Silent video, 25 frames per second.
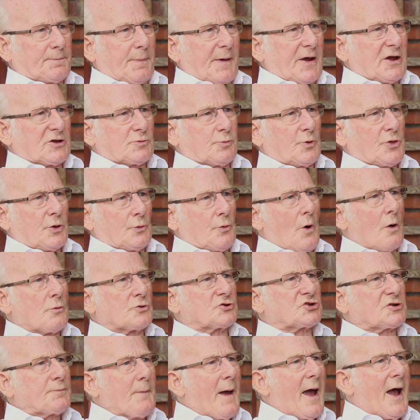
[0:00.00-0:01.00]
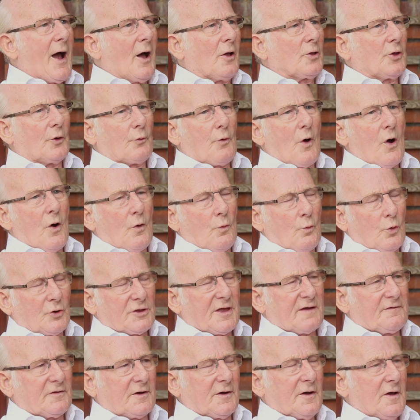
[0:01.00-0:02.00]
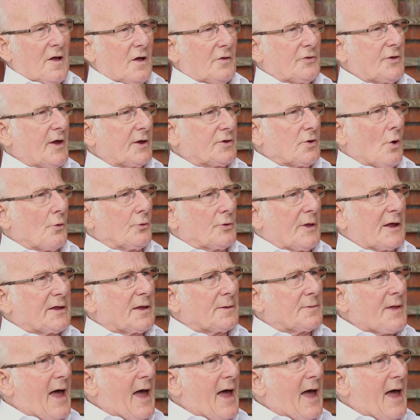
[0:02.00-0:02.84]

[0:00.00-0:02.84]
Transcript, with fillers: bees with the wrong smell, the wrong whatever. They don't let them